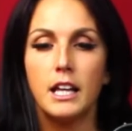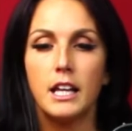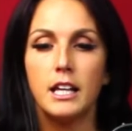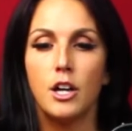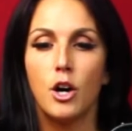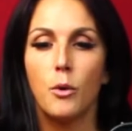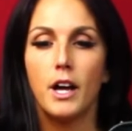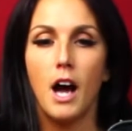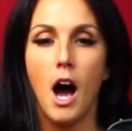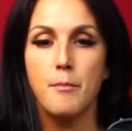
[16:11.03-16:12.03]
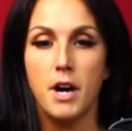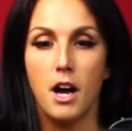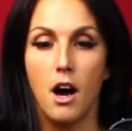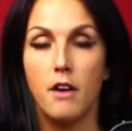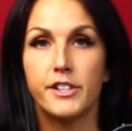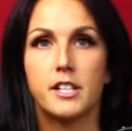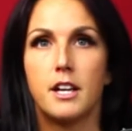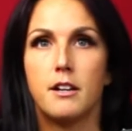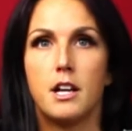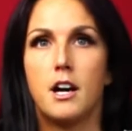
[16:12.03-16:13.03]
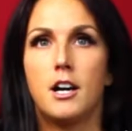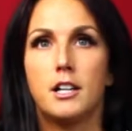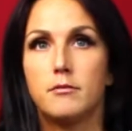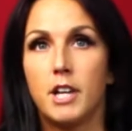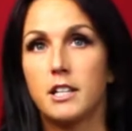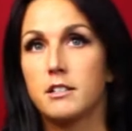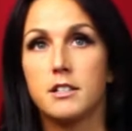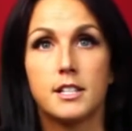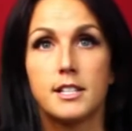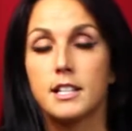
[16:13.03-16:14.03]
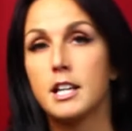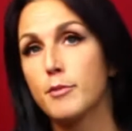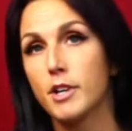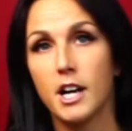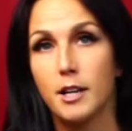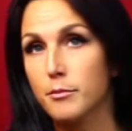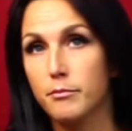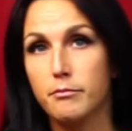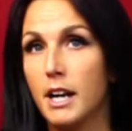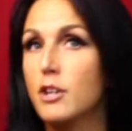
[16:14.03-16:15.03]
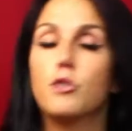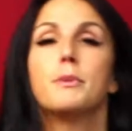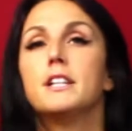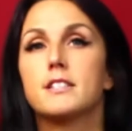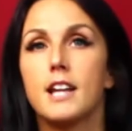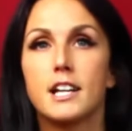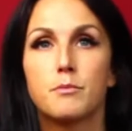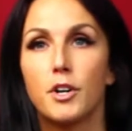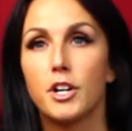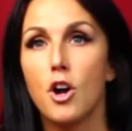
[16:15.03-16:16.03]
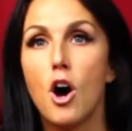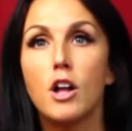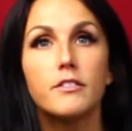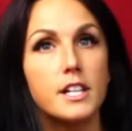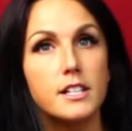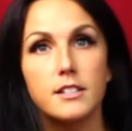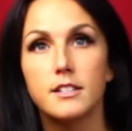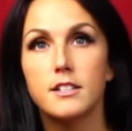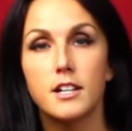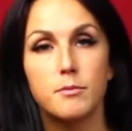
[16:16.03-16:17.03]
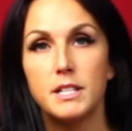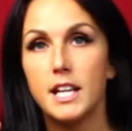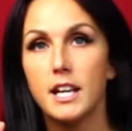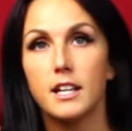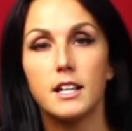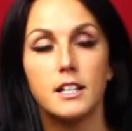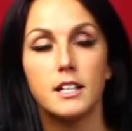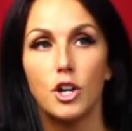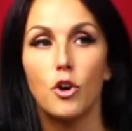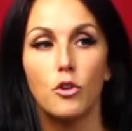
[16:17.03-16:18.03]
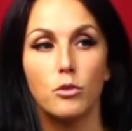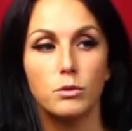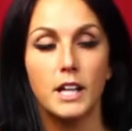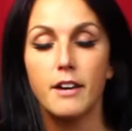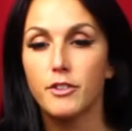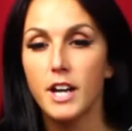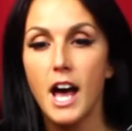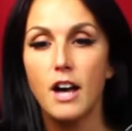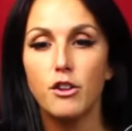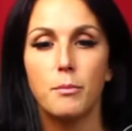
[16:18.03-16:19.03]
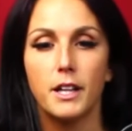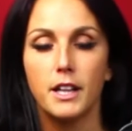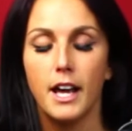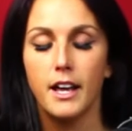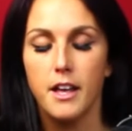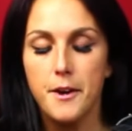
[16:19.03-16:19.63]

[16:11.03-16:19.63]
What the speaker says: you know, I'm not obviously like disclaimer. I am by no means an expert, and all of this is not to be taken, you know, life or death. But like